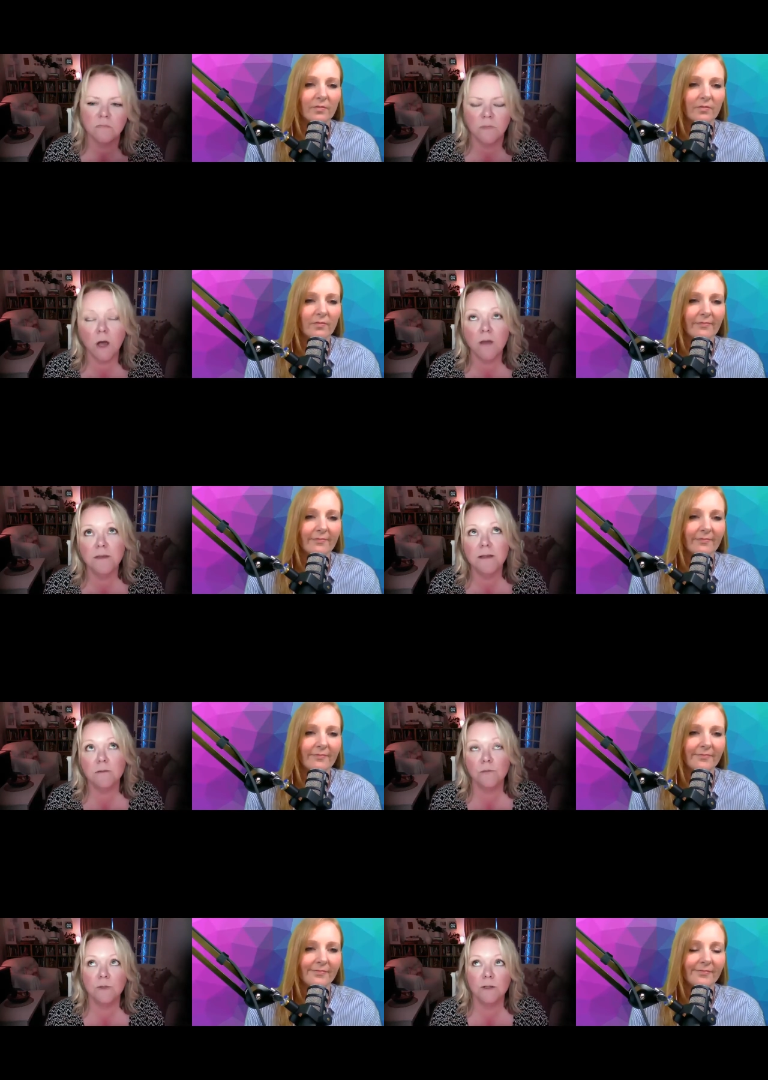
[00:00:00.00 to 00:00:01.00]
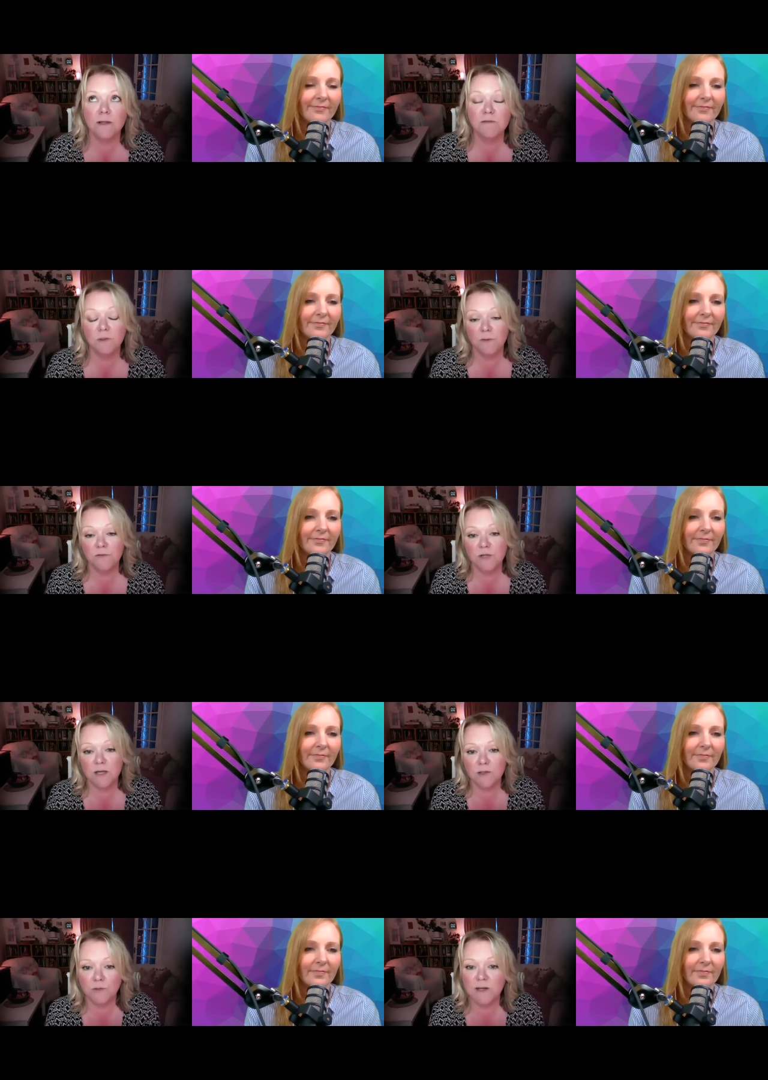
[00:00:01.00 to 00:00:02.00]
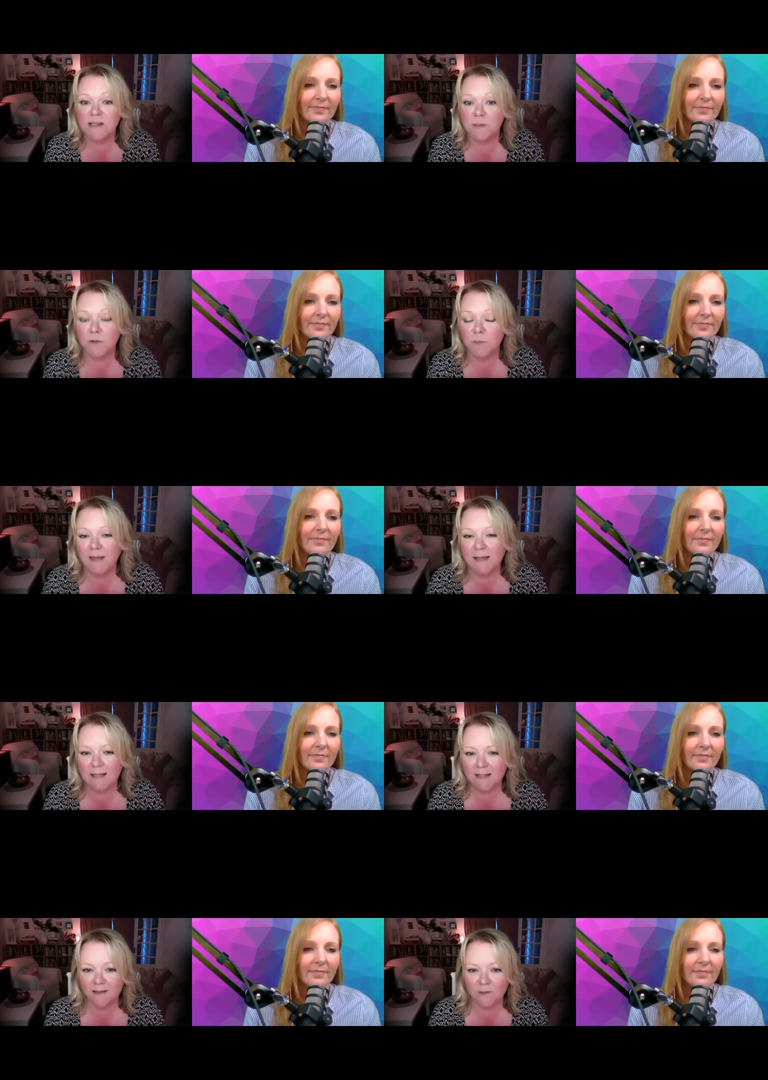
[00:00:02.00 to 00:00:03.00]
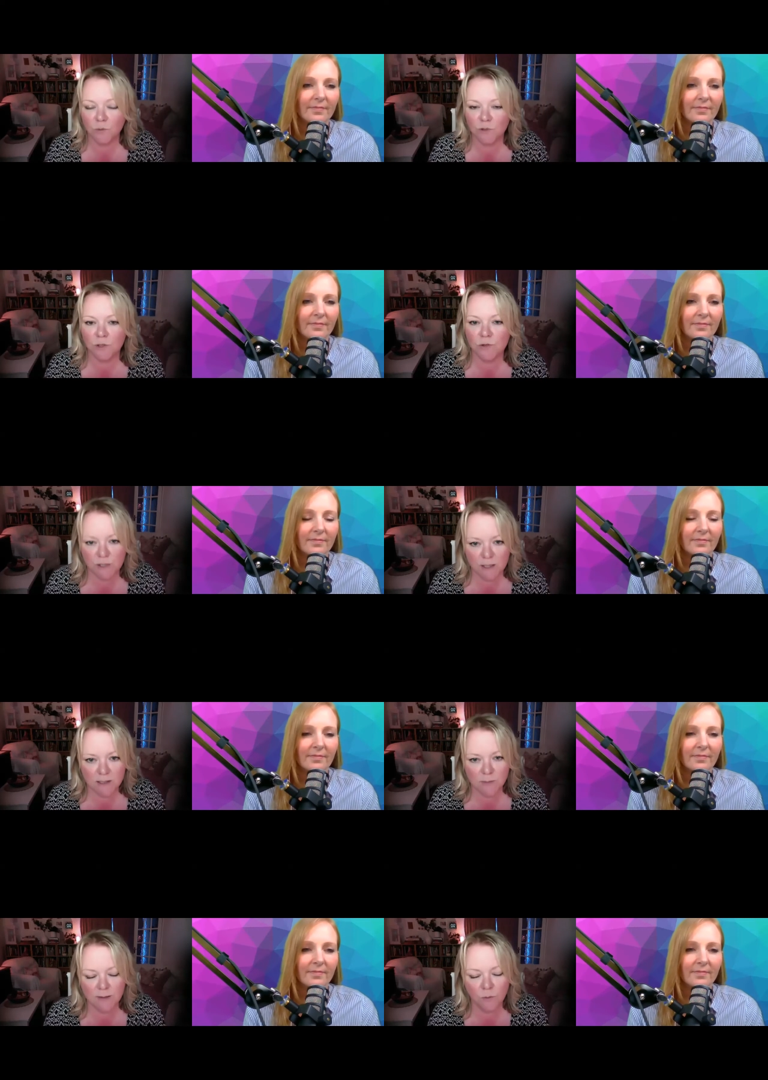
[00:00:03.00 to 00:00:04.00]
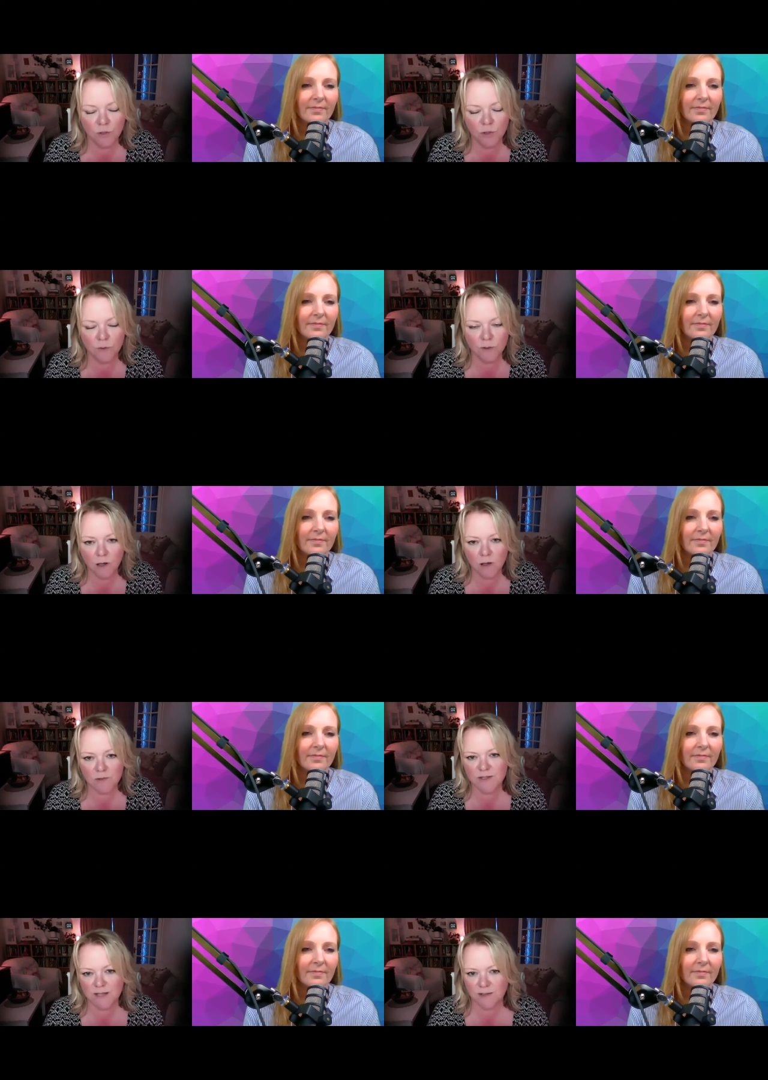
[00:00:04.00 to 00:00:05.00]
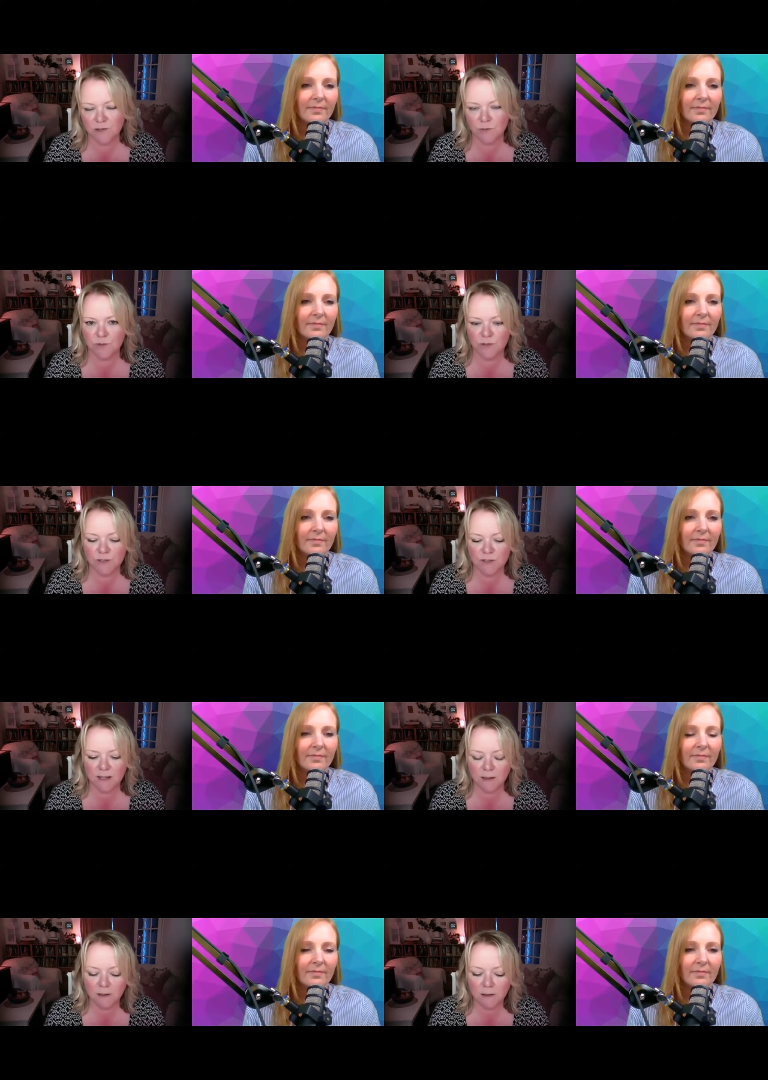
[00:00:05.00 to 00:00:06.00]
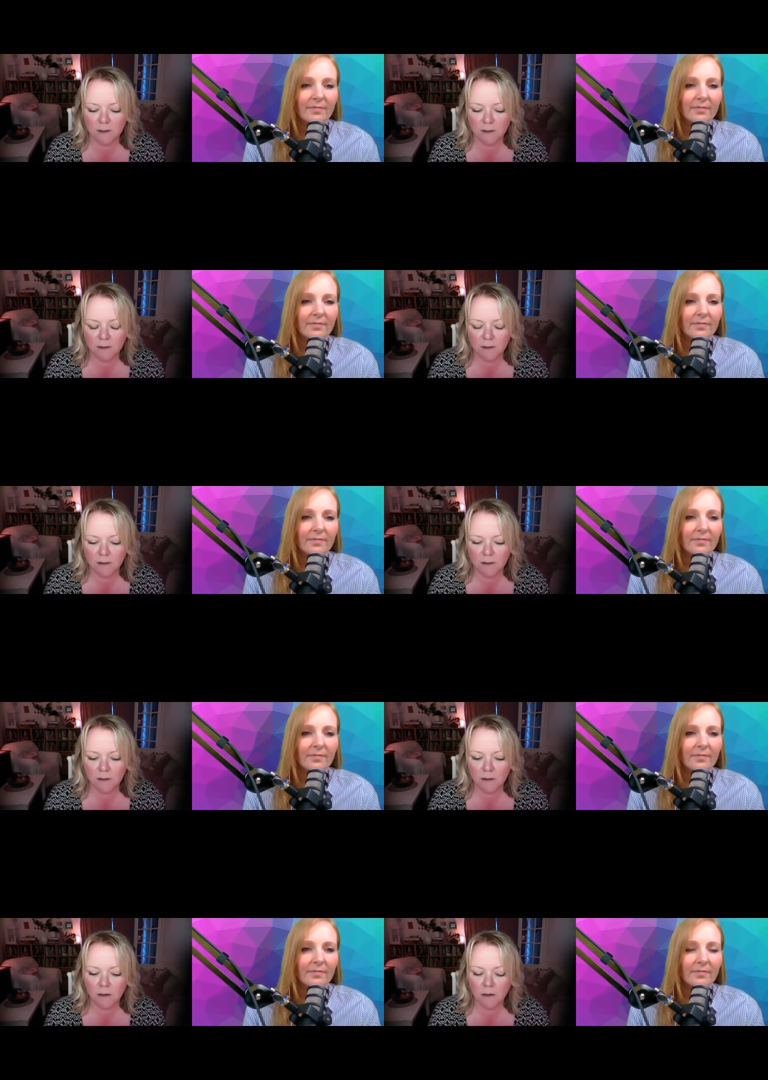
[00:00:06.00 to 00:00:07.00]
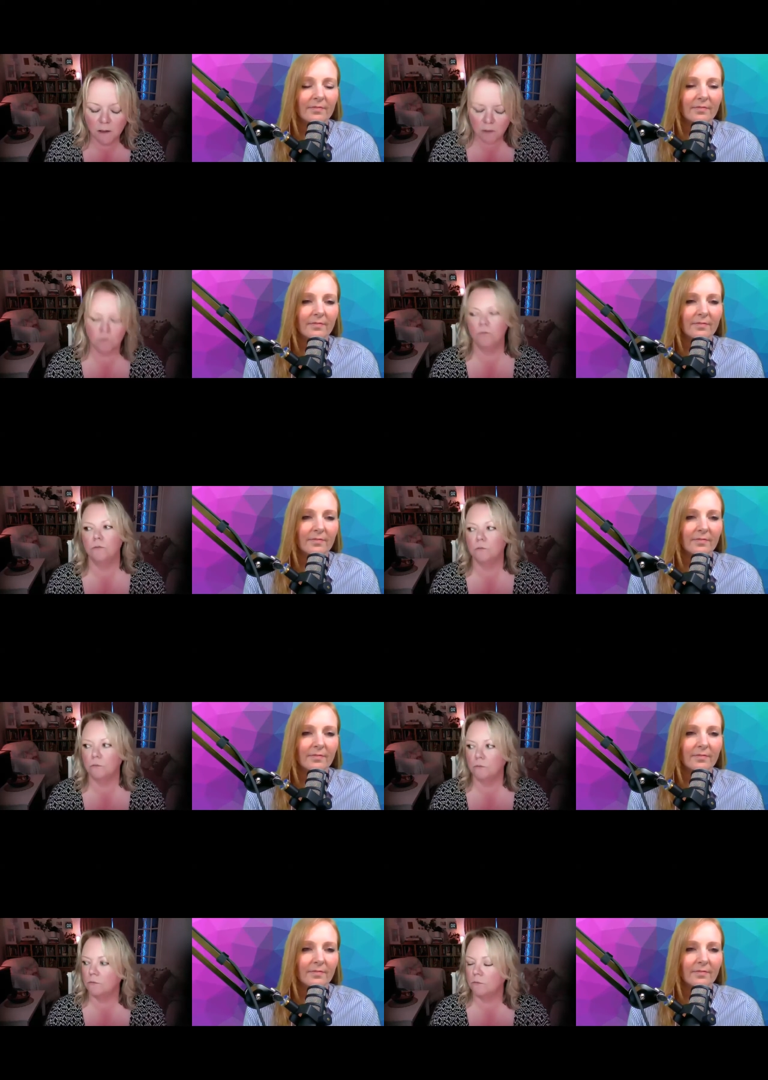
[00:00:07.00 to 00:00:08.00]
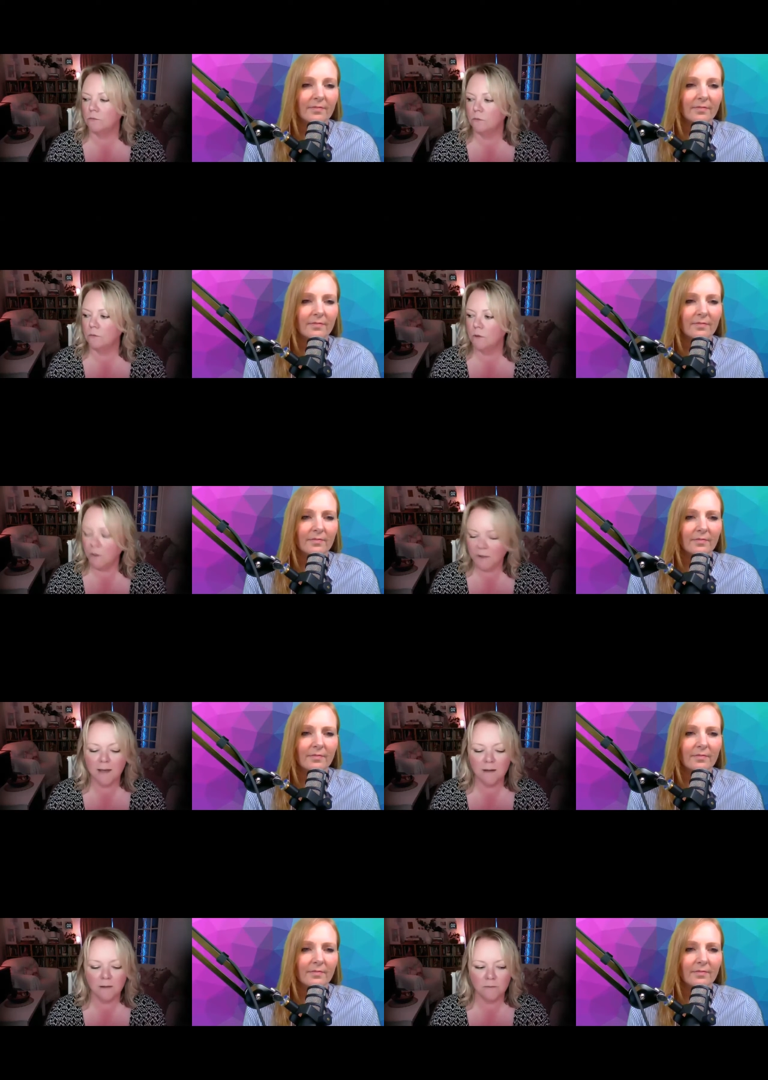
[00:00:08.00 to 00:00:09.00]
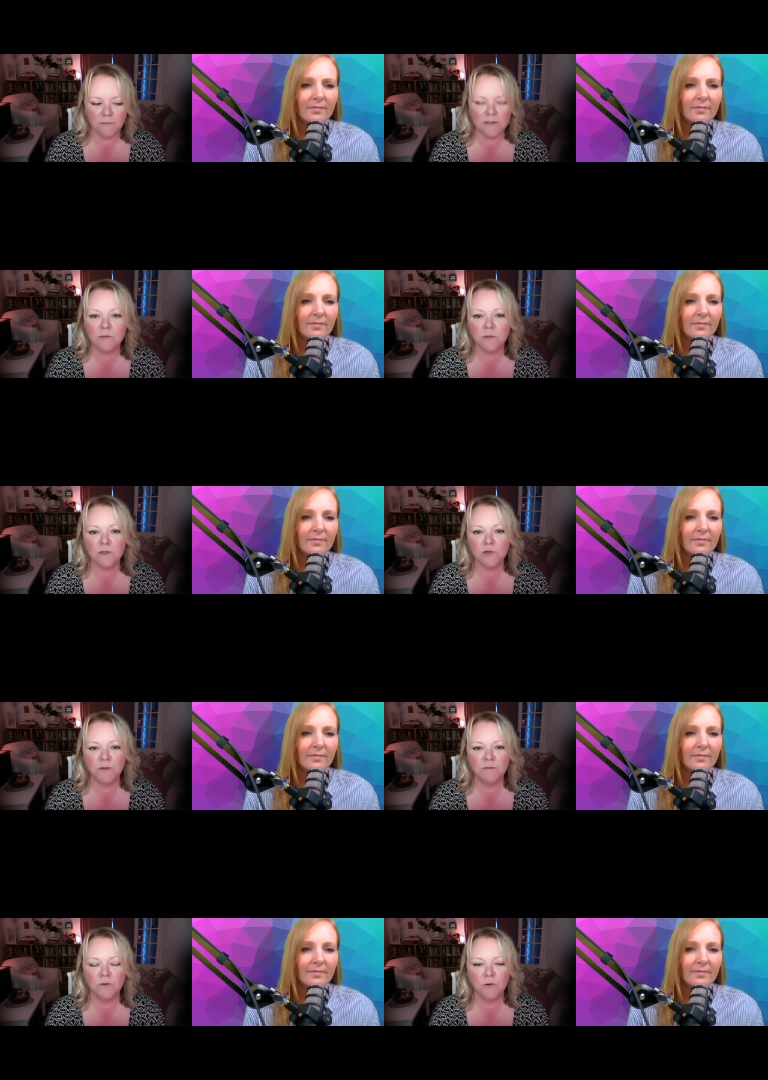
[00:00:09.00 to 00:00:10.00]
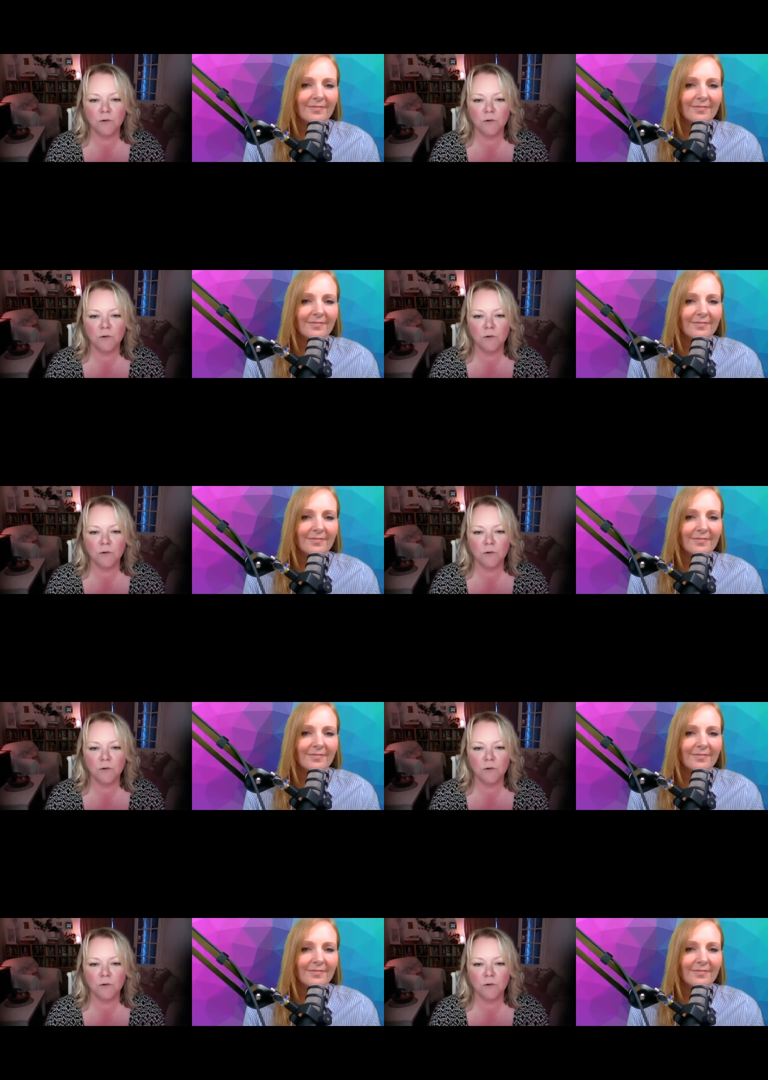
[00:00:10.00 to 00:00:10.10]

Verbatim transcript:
Speaker 1: I think, well, everything we've shared already, but mainly I think what you shared about what you and Carl sensed was just that, oh, okay, this is what it's all been for.